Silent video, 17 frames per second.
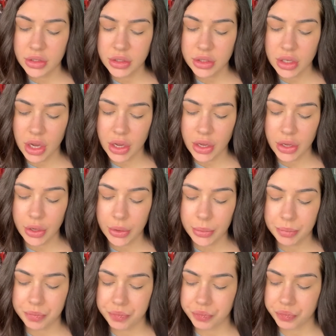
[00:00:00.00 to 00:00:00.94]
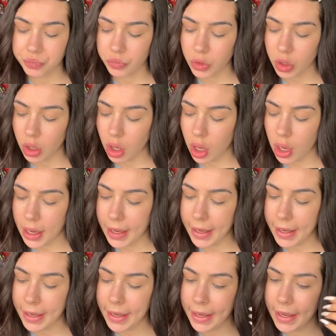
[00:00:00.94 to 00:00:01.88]
So
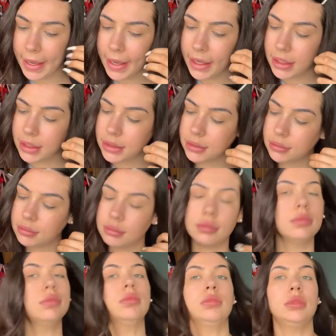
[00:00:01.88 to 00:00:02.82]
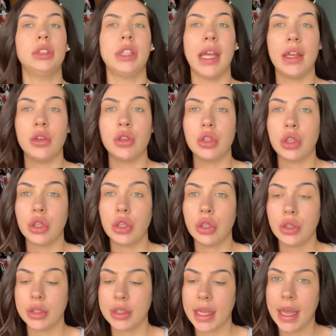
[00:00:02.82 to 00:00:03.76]
I tend
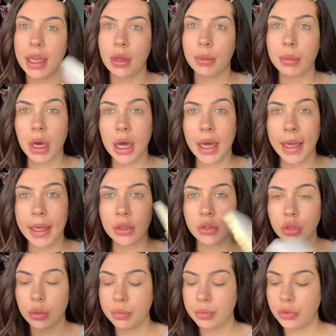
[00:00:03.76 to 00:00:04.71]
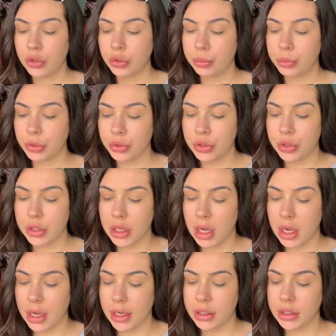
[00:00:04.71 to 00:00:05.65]
to take my Tom Ford
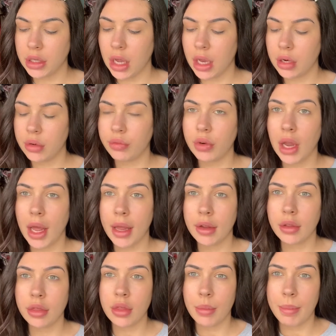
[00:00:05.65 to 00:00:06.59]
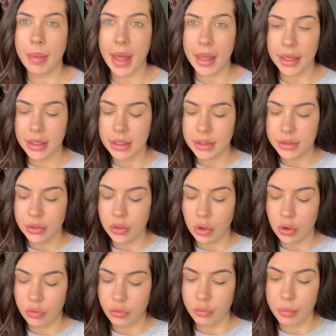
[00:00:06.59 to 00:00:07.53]
bronzer as kind of like the base
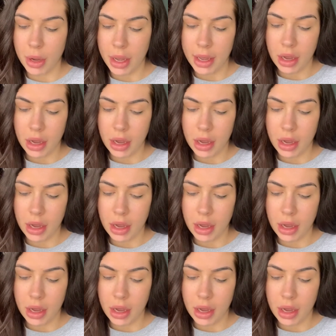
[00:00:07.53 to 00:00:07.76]
of my